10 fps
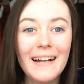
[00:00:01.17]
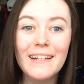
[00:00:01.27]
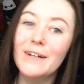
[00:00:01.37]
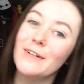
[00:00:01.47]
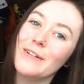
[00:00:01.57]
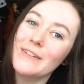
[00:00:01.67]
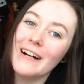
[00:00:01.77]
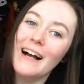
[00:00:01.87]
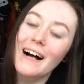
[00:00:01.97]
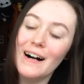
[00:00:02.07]
Hello,
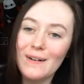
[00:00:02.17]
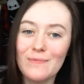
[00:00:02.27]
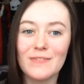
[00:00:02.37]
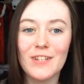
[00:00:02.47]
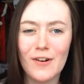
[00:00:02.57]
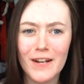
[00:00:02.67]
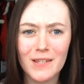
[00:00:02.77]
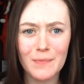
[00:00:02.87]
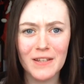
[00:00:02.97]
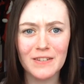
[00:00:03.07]
sorry
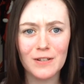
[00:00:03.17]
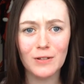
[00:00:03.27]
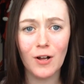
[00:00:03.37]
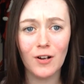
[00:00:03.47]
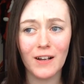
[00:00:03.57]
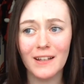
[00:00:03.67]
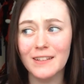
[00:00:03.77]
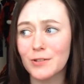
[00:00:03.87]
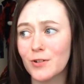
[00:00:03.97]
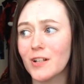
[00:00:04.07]
it's been so long. I
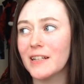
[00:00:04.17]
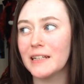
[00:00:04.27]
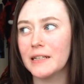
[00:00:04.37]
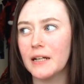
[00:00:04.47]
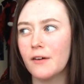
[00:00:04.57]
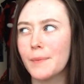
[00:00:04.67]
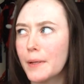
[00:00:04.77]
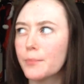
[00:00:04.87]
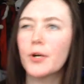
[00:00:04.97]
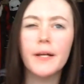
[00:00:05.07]
literally have
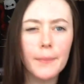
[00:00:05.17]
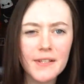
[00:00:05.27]
been pretty